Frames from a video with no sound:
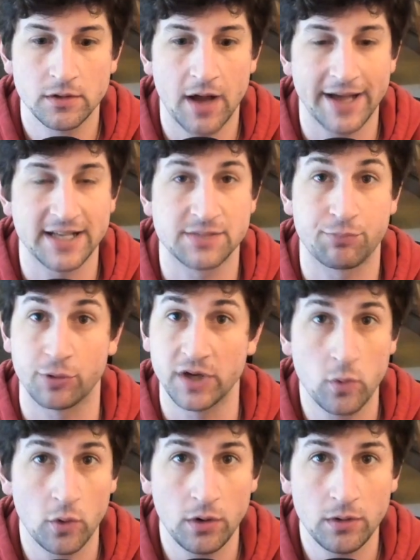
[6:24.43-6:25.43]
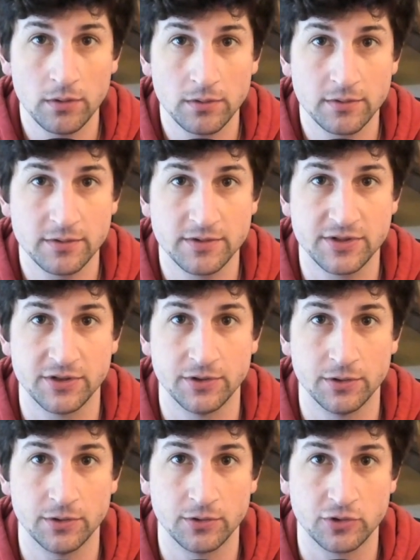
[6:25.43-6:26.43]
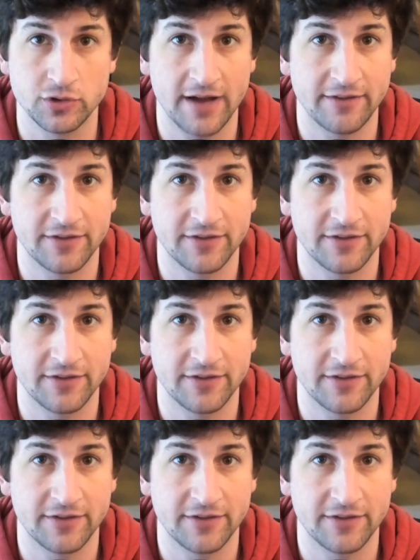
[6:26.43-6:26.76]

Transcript: prequel to Drive